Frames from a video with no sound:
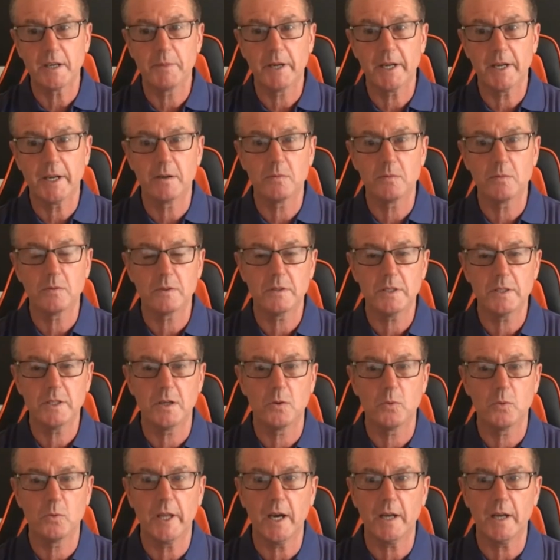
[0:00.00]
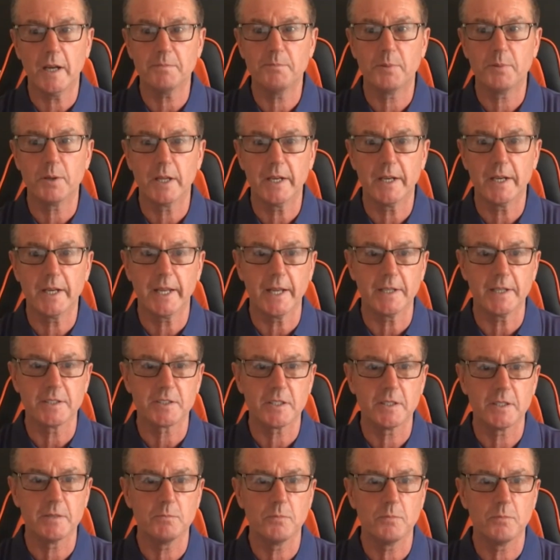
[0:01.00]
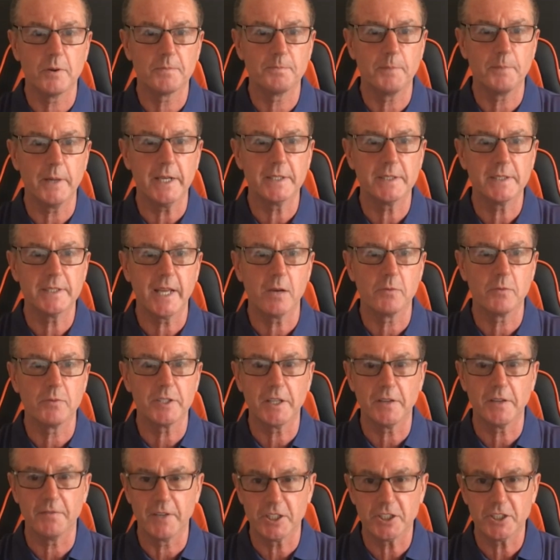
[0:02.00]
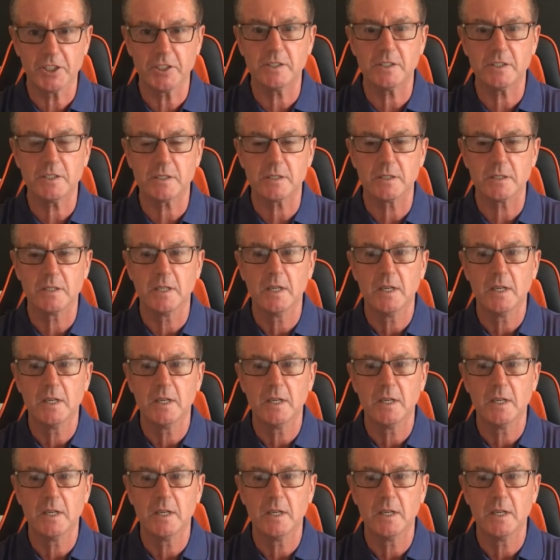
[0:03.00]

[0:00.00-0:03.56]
I mean, you know, we hadn't played against them. We'd been down the divisions.